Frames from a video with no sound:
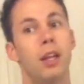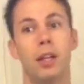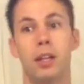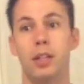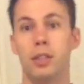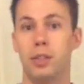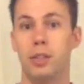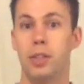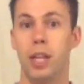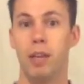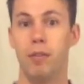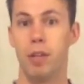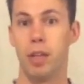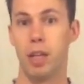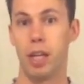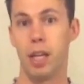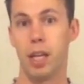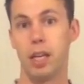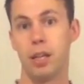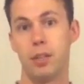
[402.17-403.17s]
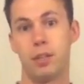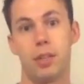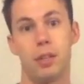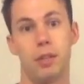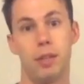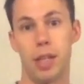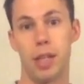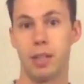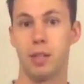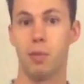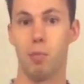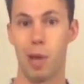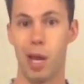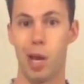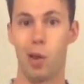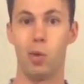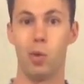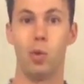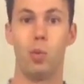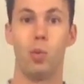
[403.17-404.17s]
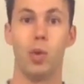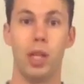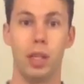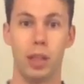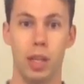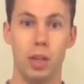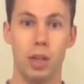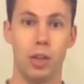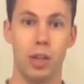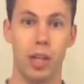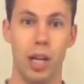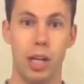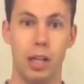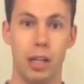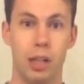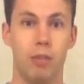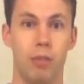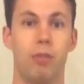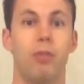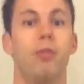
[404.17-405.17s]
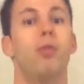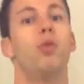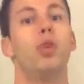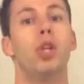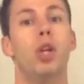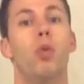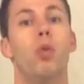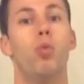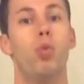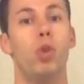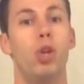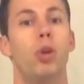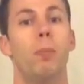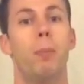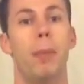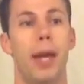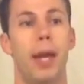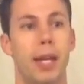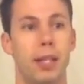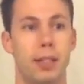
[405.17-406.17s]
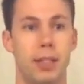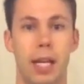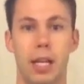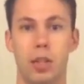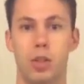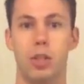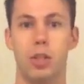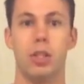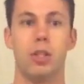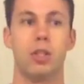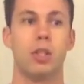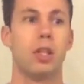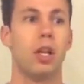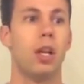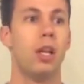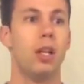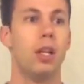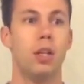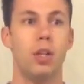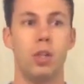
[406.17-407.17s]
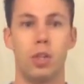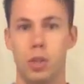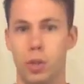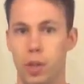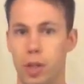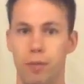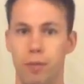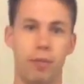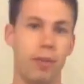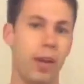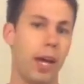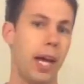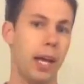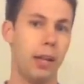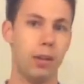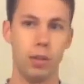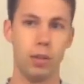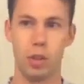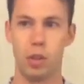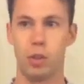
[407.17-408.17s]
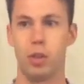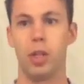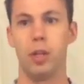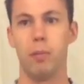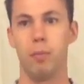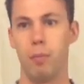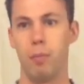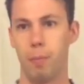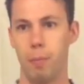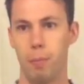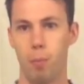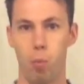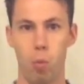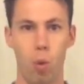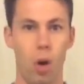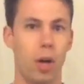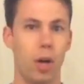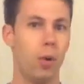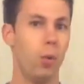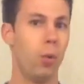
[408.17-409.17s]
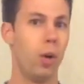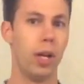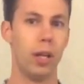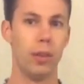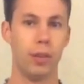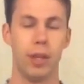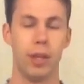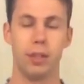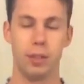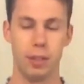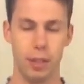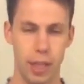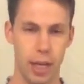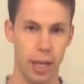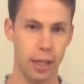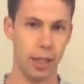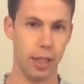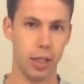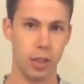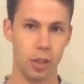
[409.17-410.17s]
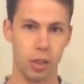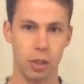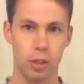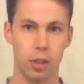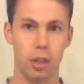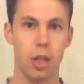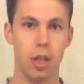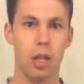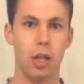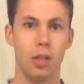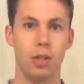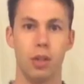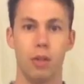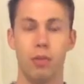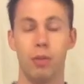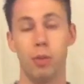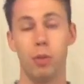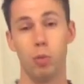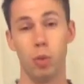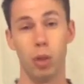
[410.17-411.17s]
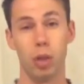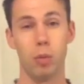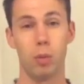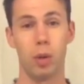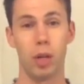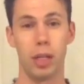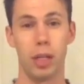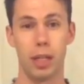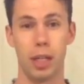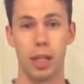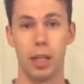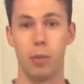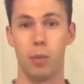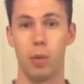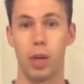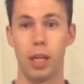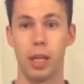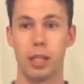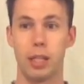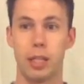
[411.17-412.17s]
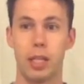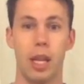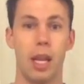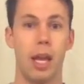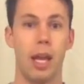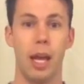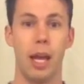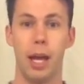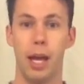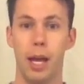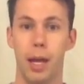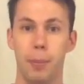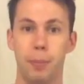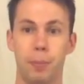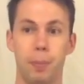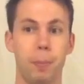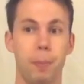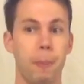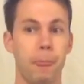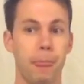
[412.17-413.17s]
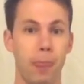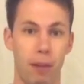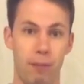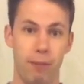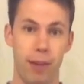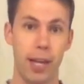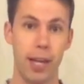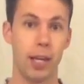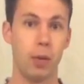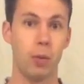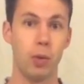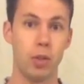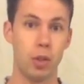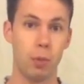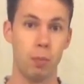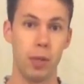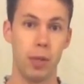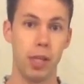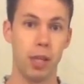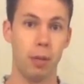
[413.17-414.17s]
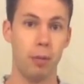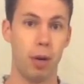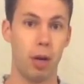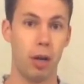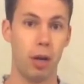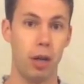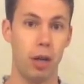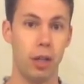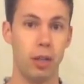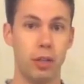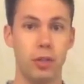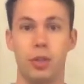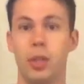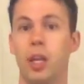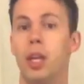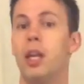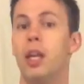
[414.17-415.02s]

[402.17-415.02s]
7 days, that's a pound a week that you're gaining of real mass, not just straight fat, straight water weight, things of that nature. So if you really want to gain weight, find out what your BMR is,